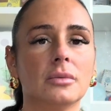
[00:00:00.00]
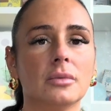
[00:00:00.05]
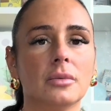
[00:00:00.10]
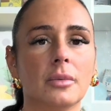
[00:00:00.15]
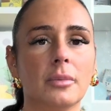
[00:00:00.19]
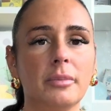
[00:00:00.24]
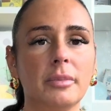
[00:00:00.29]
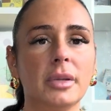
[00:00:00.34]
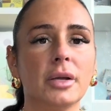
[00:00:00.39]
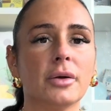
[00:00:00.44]

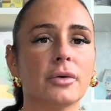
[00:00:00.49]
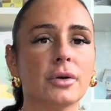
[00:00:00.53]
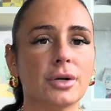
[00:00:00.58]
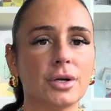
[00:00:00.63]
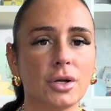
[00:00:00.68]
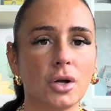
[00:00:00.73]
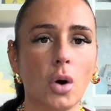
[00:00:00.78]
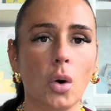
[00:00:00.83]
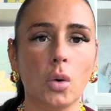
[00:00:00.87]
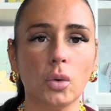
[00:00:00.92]
mirrored
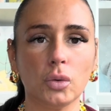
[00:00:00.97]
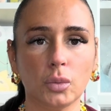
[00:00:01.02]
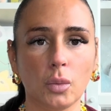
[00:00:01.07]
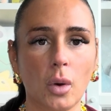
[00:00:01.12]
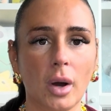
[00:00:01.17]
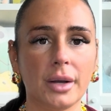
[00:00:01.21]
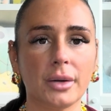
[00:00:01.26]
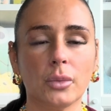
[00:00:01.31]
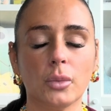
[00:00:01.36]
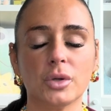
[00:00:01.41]
gold
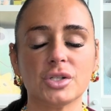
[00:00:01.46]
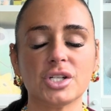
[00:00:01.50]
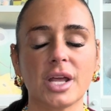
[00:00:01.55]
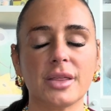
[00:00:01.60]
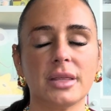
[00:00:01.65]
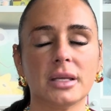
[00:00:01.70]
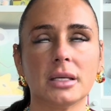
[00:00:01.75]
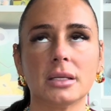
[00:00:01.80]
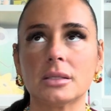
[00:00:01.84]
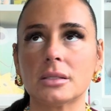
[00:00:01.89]
one, which I
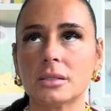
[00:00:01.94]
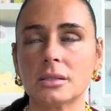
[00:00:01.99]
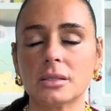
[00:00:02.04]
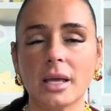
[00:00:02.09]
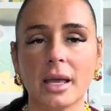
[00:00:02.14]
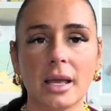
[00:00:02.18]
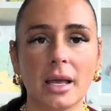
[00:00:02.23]
think is